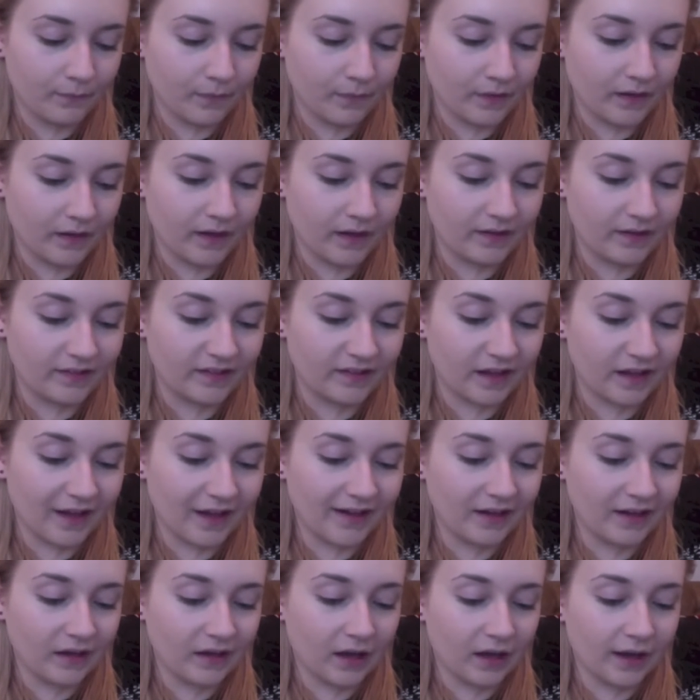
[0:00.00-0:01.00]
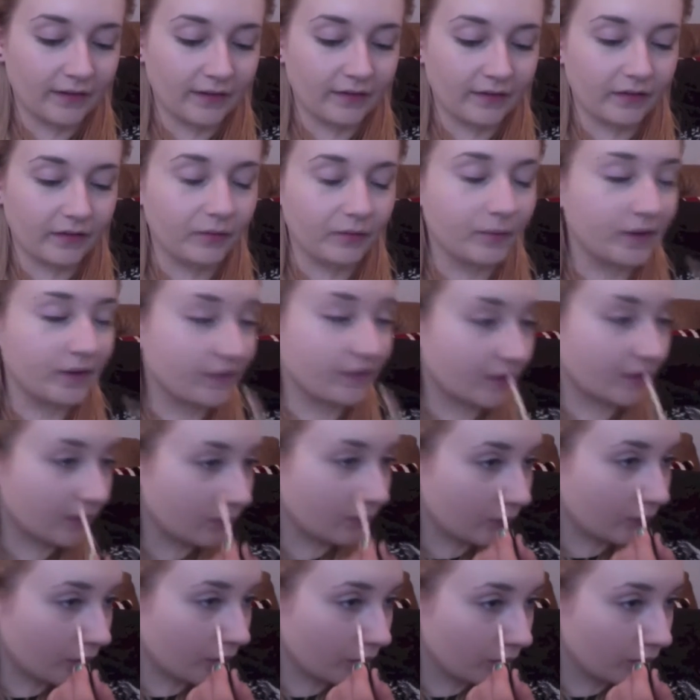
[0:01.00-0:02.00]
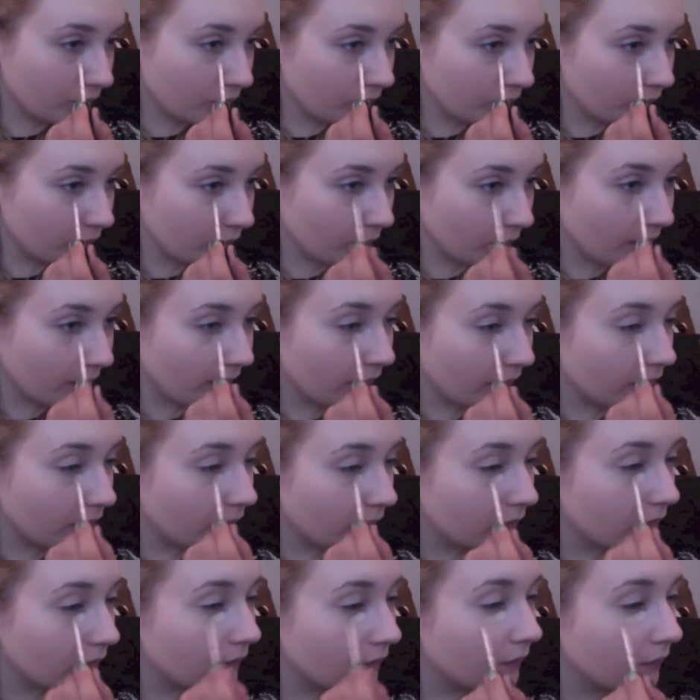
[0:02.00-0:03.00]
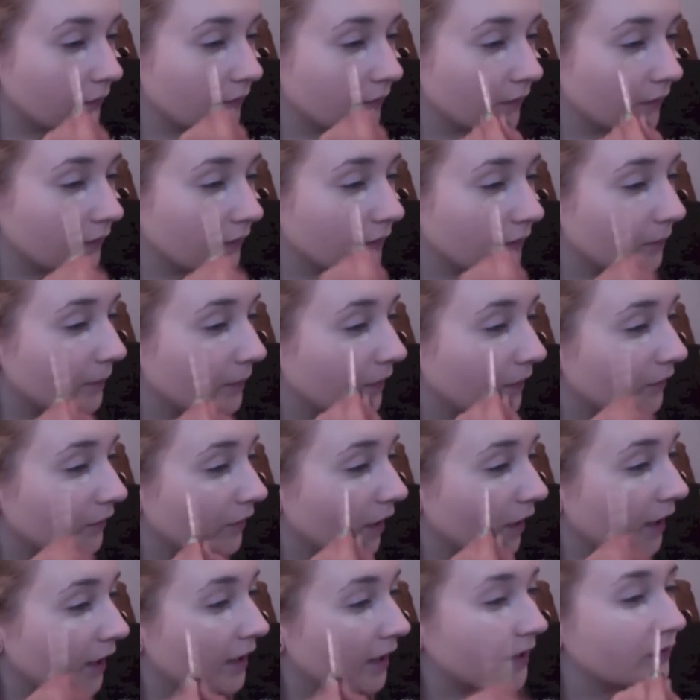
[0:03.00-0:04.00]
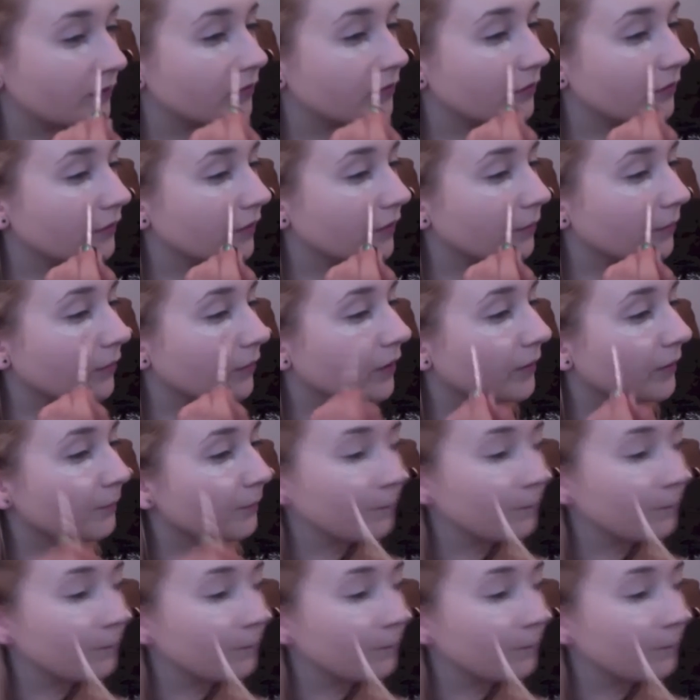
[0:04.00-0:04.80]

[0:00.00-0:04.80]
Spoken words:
It's slightly lighter than my skin tone, so I can use it as a bit of a highlighter at the same time.